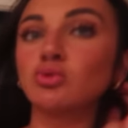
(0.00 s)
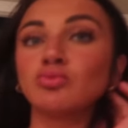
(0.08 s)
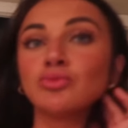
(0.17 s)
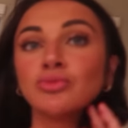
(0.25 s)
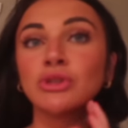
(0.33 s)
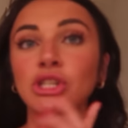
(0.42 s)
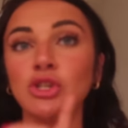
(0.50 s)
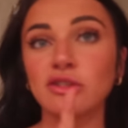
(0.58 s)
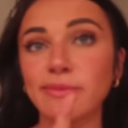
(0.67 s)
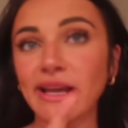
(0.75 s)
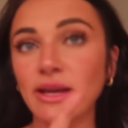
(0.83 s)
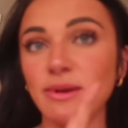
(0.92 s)
actually do. There's Use
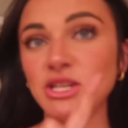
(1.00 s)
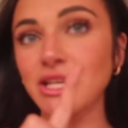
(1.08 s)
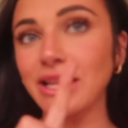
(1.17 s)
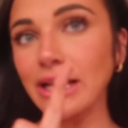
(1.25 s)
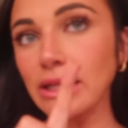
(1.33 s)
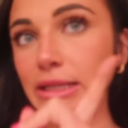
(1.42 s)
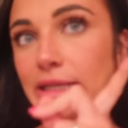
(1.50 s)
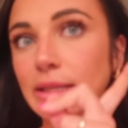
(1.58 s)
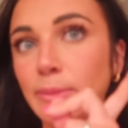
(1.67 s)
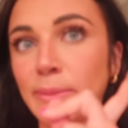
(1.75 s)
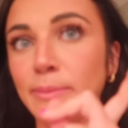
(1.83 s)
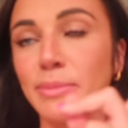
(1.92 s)
my commission link. I'll link
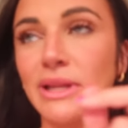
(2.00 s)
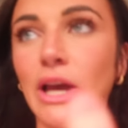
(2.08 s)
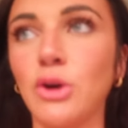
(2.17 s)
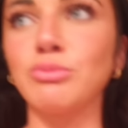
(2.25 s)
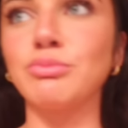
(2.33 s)
them below.